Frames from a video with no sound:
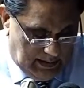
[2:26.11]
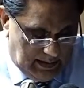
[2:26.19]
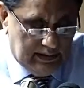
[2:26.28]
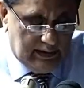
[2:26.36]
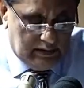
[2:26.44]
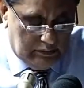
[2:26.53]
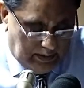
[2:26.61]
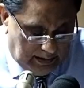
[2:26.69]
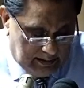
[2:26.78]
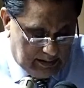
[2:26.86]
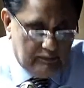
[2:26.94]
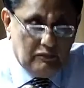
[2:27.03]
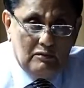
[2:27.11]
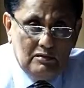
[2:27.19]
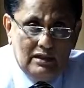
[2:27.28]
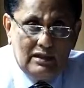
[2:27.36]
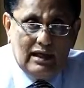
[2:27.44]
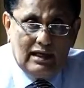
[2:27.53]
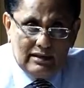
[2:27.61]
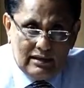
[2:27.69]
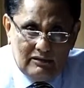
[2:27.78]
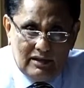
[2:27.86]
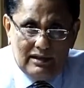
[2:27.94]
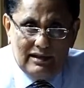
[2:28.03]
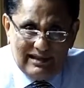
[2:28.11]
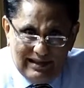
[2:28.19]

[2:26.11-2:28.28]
it is best for me at the very